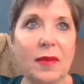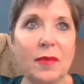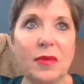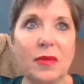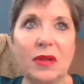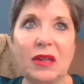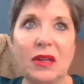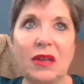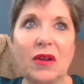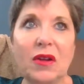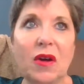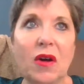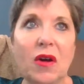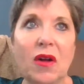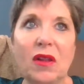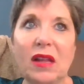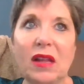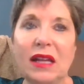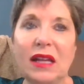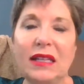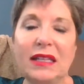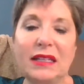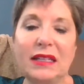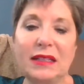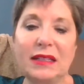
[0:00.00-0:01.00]
putting all
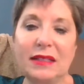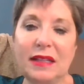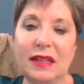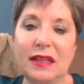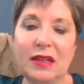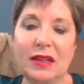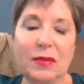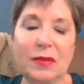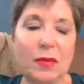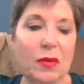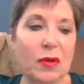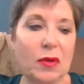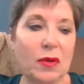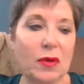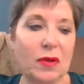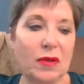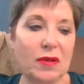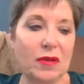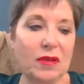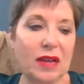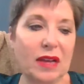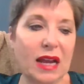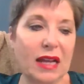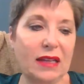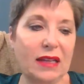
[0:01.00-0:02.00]
ideas on the
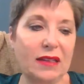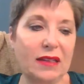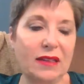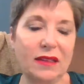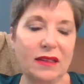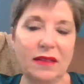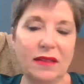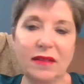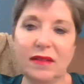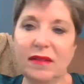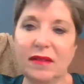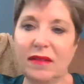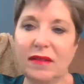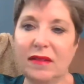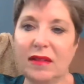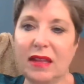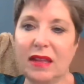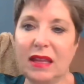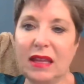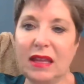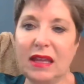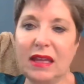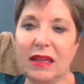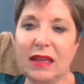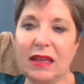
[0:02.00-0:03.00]
board, not
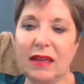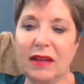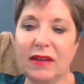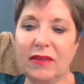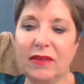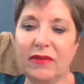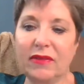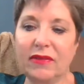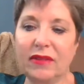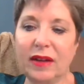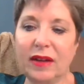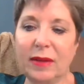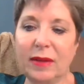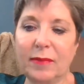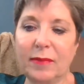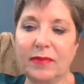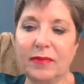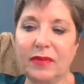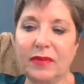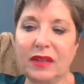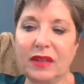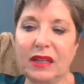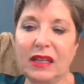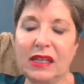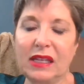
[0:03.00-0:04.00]
thinking
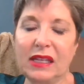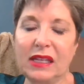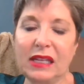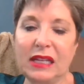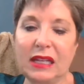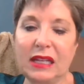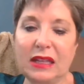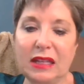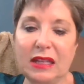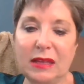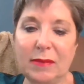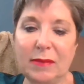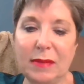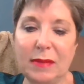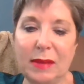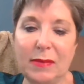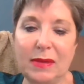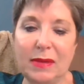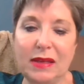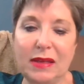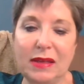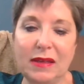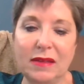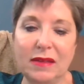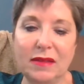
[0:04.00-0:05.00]
anything
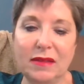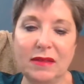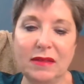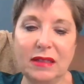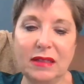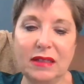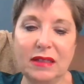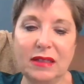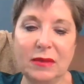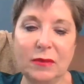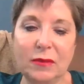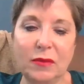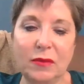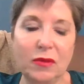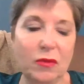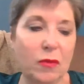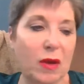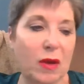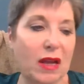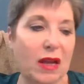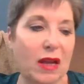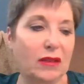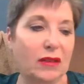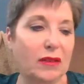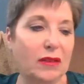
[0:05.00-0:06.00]
maybe isn't
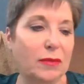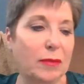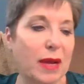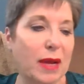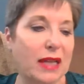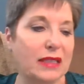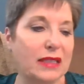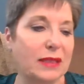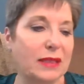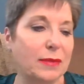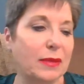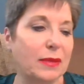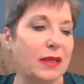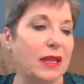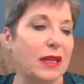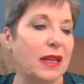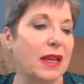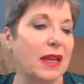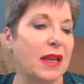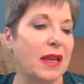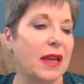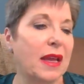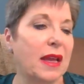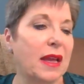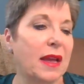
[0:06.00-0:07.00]
worthwhile
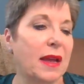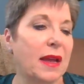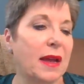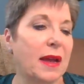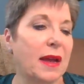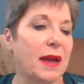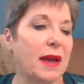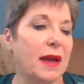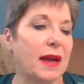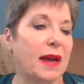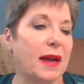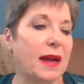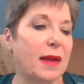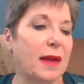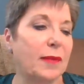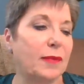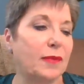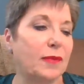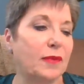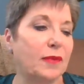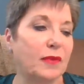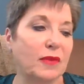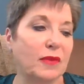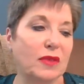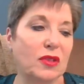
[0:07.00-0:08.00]
possibly,
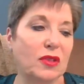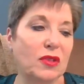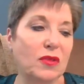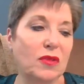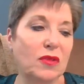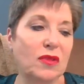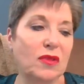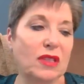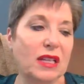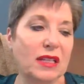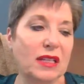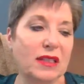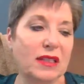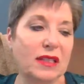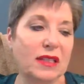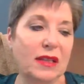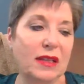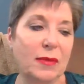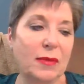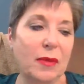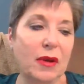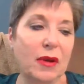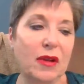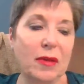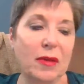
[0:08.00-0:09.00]
to testing
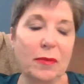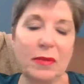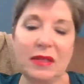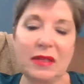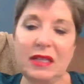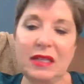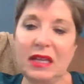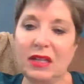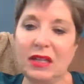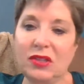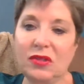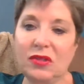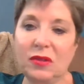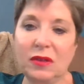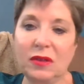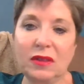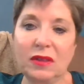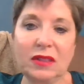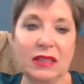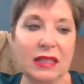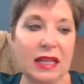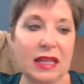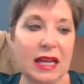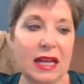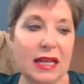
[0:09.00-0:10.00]
the market potential,
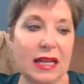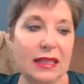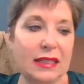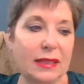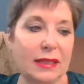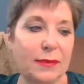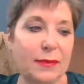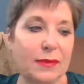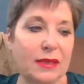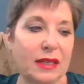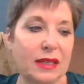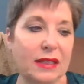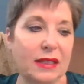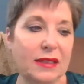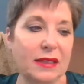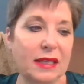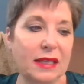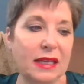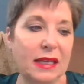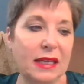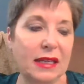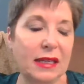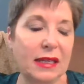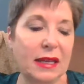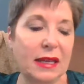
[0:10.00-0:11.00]
to concept
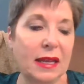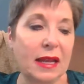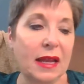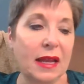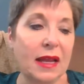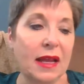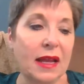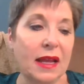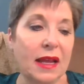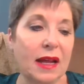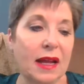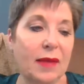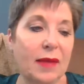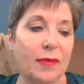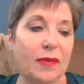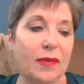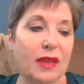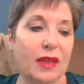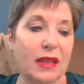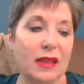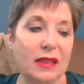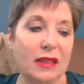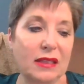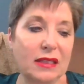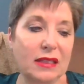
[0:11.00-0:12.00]
testing,
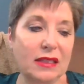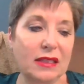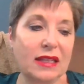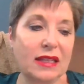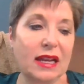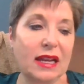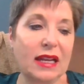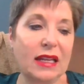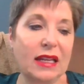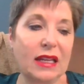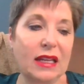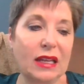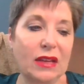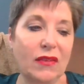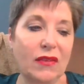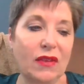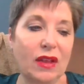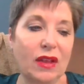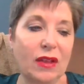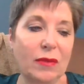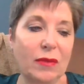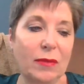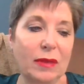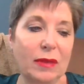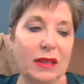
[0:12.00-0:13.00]
then the design and
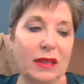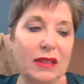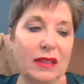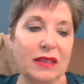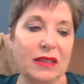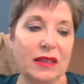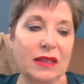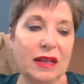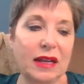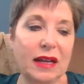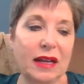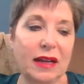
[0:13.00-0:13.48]
development,